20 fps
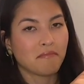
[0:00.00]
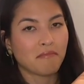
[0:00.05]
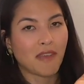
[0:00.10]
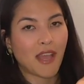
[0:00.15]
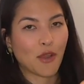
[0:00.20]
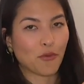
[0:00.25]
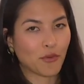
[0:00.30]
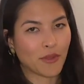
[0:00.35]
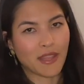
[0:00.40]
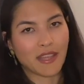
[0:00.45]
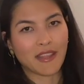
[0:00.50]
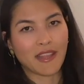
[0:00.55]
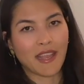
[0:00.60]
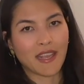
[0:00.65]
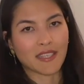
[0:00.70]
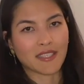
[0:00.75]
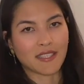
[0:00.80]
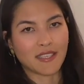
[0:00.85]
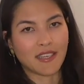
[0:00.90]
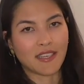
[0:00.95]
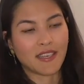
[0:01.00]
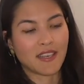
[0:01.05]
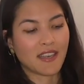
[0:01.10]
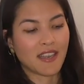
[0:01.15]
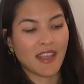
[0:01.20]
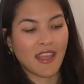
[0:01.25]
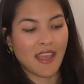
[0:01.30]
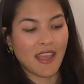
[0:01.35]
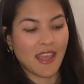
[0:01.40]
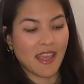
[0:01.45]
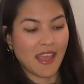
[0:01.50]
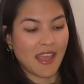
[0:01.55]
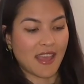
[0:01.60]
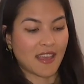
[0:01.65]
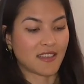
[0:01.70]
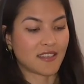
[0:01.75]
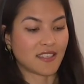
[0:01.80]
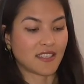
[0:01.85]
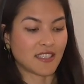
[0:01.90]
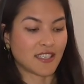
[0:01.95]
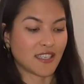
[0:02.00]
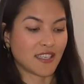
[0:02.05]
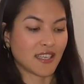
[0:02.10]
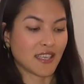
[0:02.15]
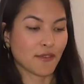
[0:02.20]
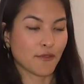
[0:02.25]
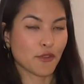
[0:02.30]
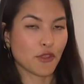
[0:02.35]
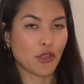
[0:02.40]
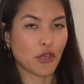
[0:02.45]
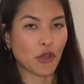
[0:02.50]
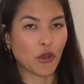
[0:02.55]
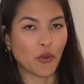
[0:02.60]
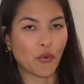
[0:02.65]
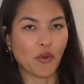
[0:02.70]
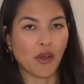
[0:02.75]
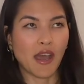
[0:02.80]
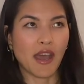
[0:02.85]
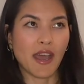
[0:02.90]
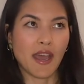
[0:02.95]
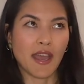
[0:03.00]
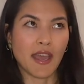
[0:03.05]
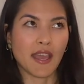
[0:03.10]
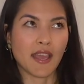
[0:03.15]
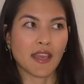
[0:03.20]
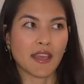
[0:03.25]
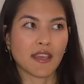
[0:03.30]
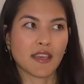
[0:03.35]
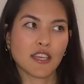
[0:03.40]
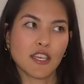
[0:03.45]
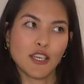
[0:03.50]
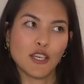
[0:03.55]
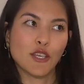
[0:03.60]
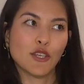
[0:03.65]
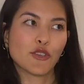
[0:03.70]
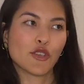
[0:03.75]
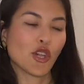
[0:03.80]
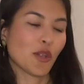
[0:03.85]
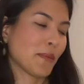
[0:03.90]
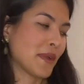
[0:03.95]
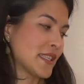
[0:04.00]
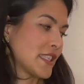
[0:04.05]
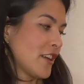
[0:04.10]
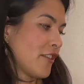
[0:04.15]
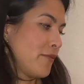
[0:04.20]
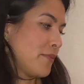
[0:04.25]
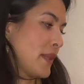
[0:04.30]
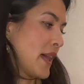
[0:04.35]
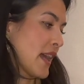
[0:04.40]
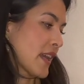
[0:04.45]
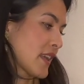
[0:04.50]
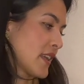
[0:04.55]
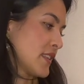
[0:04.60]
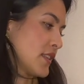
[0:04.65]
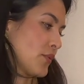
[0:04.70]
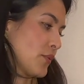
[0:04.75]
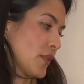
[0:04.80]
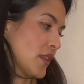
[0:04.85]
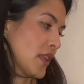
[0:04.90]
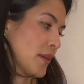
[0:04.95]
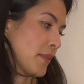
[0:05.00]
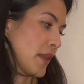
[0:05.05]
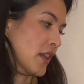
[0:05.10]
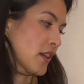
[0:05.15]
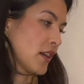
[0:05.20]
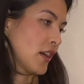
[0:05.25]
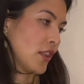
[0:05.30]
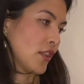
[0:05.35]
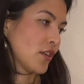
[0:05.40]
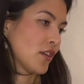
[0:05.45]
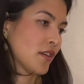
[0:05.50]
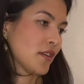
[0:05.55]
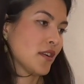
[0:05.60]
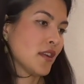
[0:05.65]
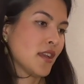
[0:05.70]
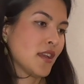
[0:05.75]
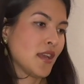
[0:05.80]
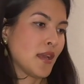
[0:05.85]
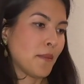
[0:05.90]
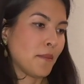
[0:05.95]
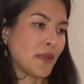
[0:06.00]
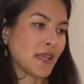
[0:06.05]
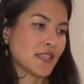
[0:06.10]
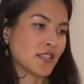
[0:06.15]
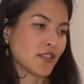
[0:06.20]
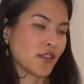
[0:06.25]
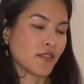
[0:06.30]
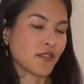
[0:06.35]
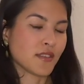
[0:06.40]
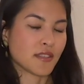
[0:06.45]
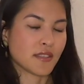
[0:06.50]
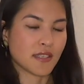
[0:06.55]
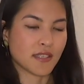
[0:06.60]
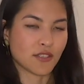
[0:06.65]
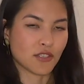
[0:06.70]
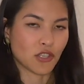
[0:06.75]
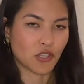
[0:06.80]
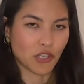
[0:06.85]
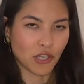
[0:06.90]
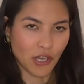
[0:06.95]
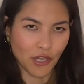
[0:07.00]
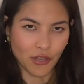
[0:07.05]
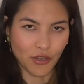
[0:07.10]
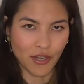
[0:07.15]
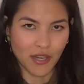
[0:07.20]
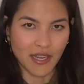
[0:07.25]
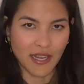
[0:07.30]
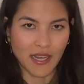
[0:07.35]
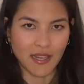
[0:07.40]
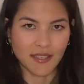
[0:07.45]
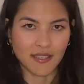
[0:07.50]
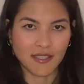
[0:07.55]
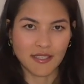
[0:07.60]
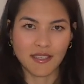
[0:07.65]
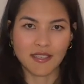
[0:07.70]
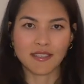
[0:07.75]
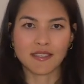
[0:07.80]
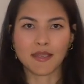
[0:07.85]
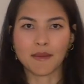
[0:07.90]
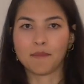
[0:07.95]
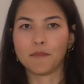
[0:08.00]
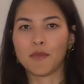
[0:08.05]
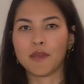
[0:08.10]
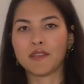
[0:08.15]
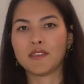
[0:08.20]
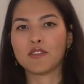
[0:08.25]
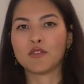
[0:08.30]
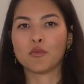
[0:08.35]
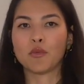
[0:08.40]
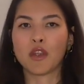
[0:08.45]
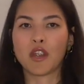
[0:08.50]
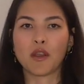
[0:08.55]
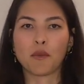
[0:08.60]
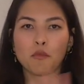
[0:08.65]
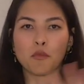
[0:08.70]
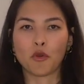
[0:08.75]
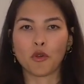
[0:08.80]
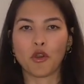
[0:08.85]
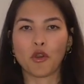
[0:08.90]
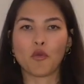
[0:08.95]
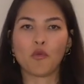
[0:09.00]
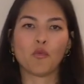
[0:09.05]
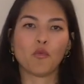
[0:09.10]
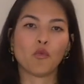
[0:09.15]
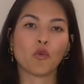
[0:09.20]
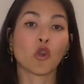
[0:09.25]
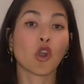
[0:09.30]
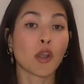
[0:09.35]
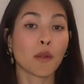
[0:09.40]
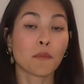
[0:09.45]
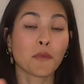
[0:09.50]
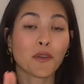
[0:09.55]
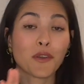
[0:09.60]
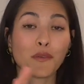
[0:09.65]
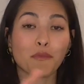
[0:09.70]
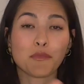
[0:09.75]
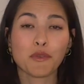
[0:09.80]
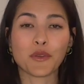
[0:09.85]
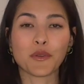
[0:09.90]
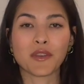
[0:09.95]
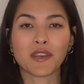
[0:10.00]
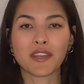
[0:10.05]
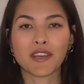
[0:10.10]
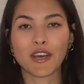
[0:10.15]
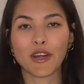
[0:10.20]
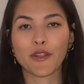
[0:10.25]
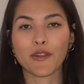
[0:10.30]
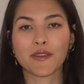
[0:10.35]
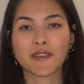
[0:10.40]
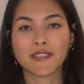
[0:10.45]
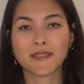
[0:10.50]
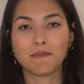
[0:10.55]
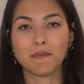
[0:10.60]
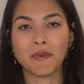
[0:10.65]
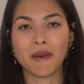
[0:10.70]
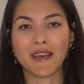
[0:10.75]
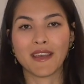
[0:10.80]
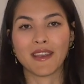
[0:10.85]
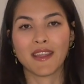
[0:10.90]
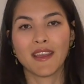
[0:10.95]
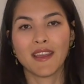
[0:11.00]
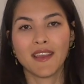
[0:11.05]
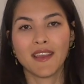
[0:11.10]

I really liked it, and even though I told myself black isn't really my color, based on the seasonal color analysis, I'm meant to wear more warmer, muted colors, but